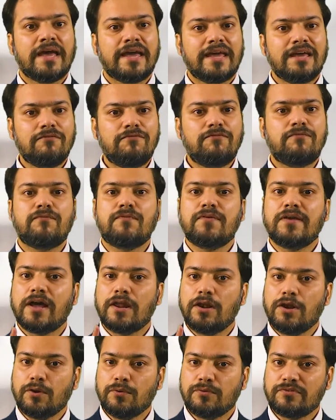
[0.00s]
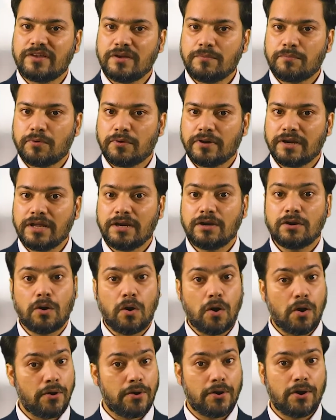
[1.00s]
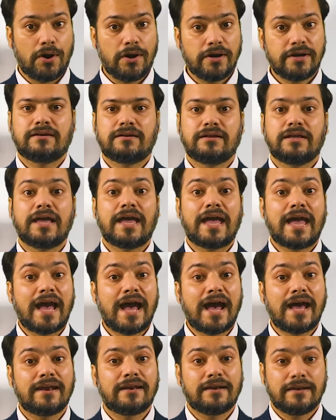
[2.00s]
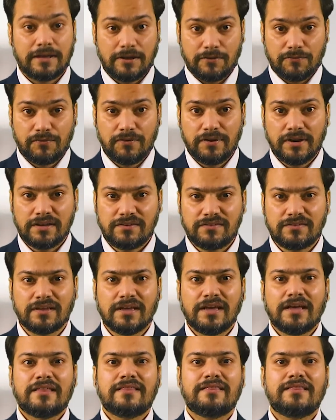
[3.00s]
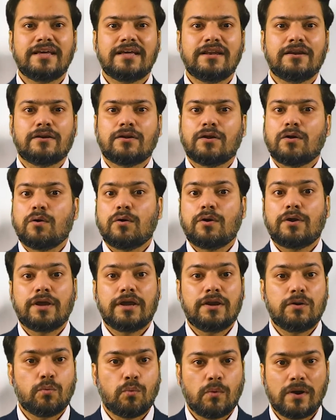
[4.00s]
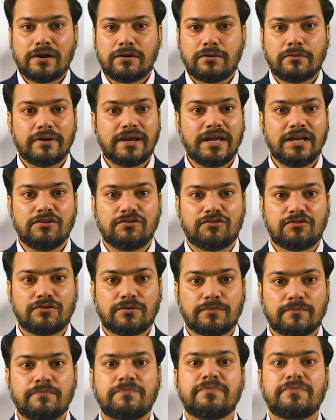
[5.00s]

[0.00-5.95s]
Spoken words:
If we are losing protein or not, and if yes, then in what range?